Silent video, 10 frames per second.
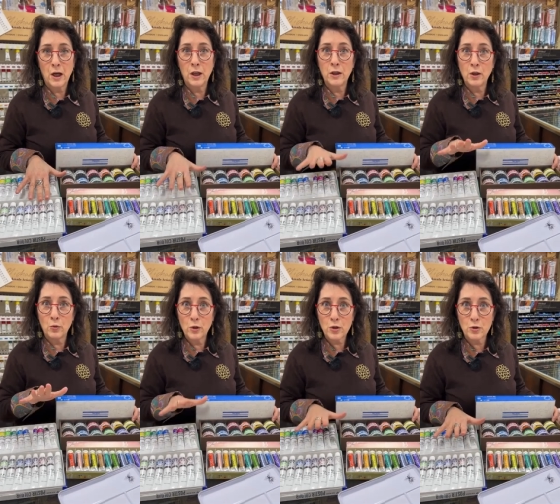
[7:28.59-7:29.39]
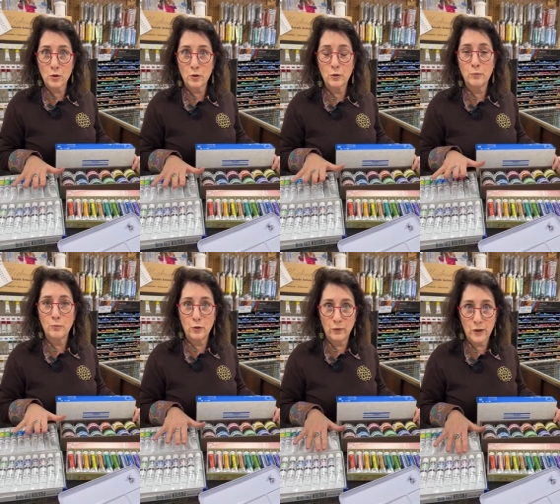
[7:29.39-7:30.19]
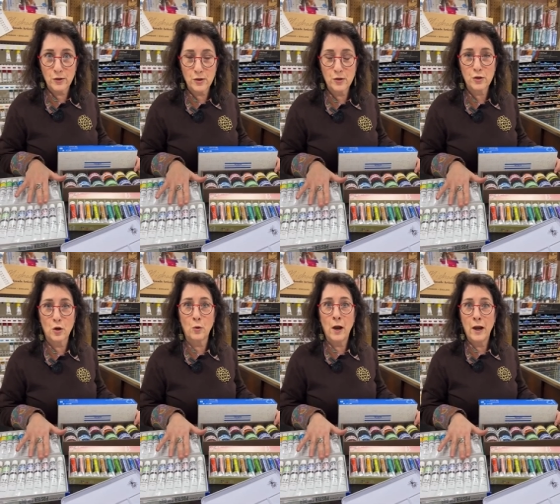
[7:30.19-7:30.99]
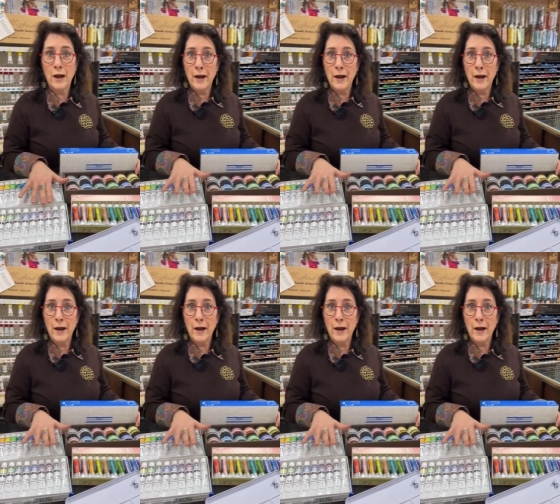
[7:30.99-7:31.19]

in the original movies. So